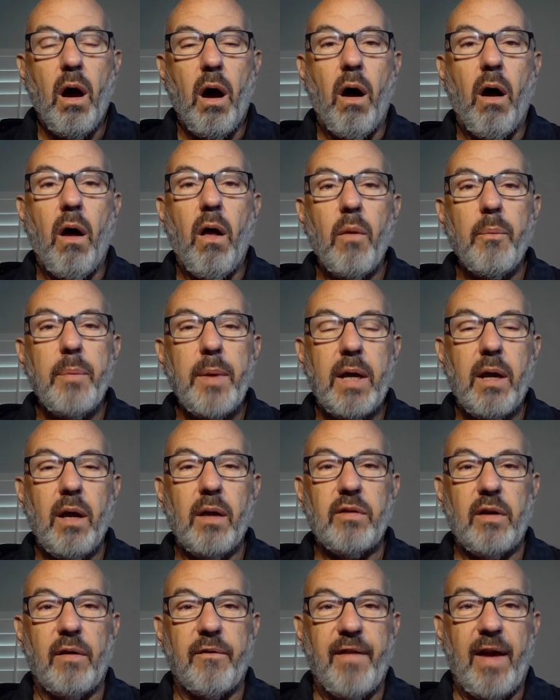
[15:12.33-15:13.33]
all
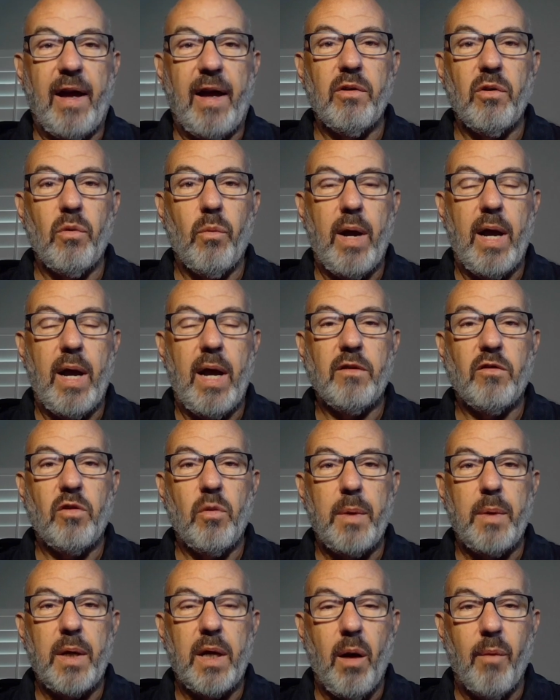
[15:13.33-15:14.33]
because I found a way to
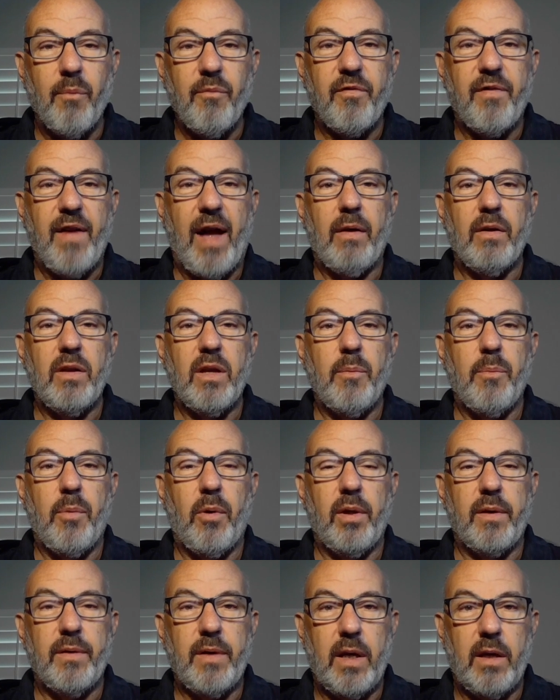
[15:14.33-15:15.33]
become
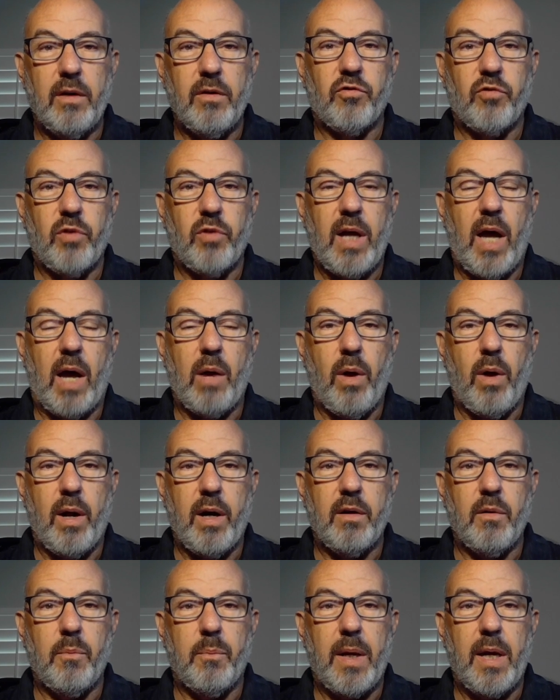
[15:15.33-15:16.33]
valuable in the industry I
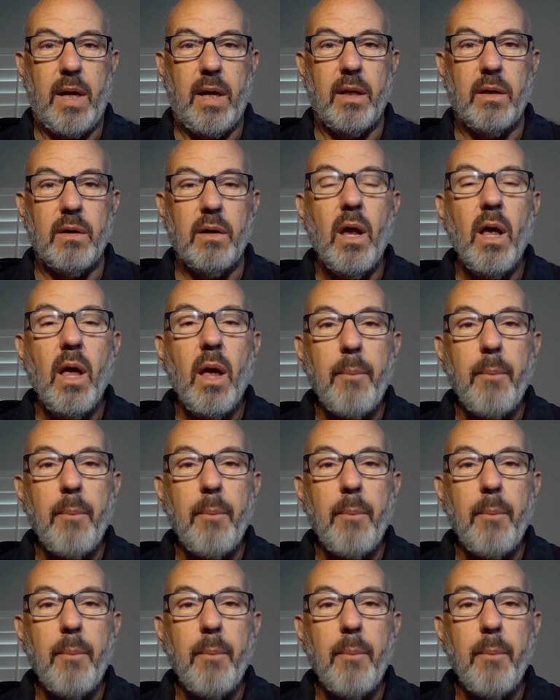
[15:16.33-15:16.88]
wanted to be in